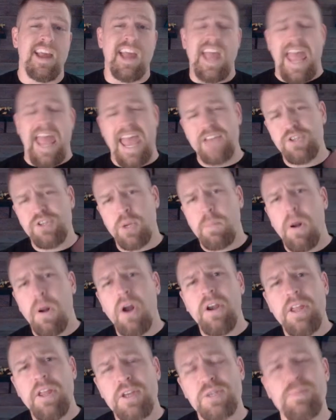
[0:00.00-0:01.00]
As your
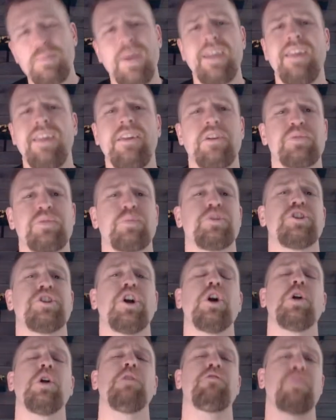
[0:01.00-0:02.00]
party is making its
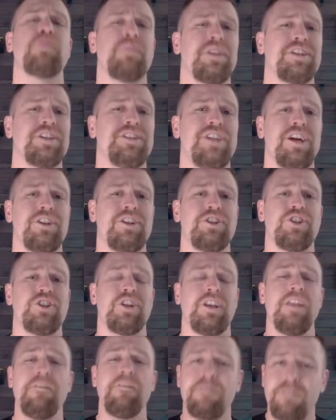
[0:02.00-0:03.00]
return from the dungeon,
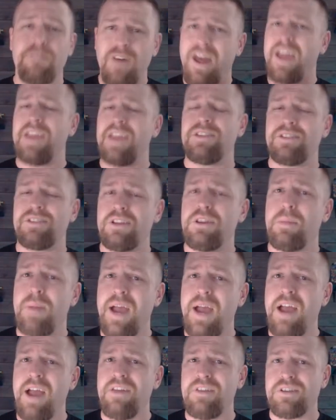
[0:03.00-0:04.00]
it finds that the
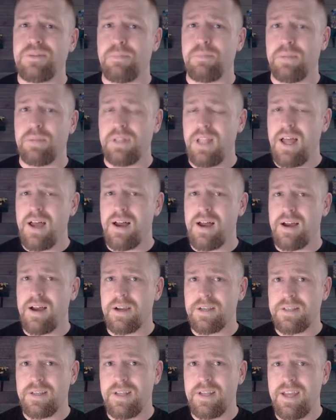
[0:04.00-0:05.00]
path is
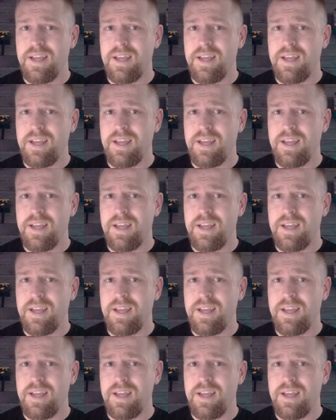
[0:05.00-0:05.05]
blocked.